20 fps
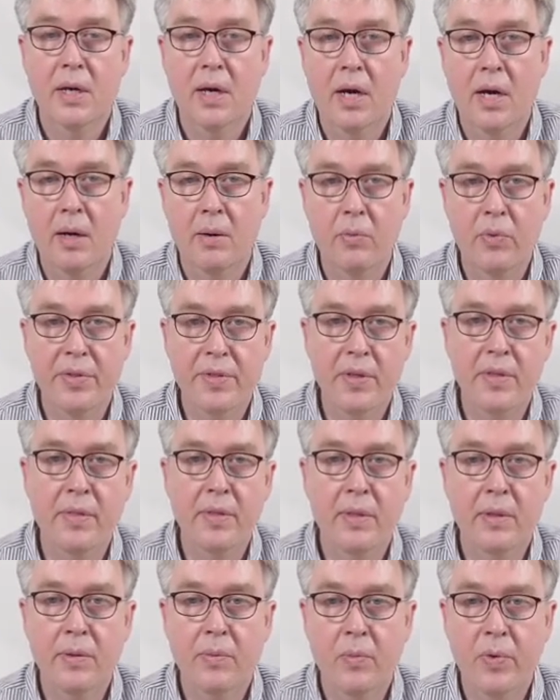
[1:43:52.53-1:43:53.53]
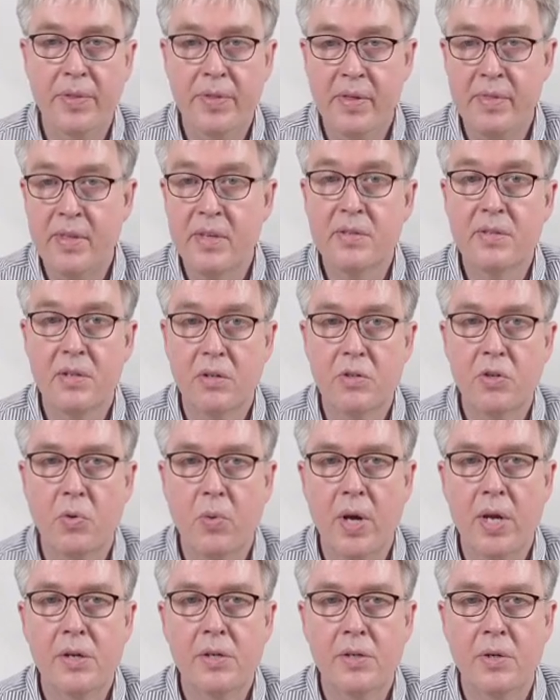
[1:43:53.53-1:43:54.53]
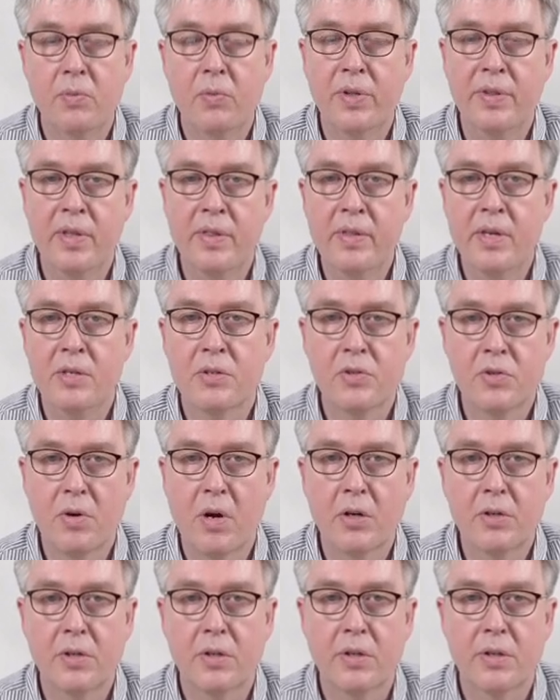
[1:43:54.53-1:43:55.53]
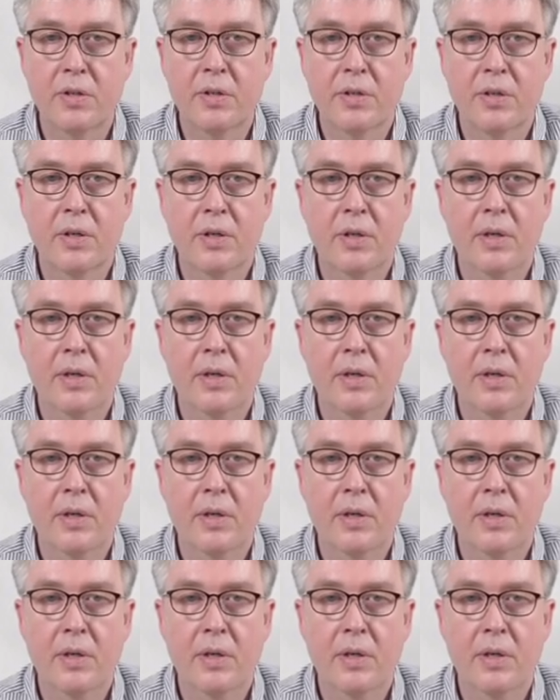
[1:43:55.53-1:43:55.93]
uh, within, within this situation, within these structures.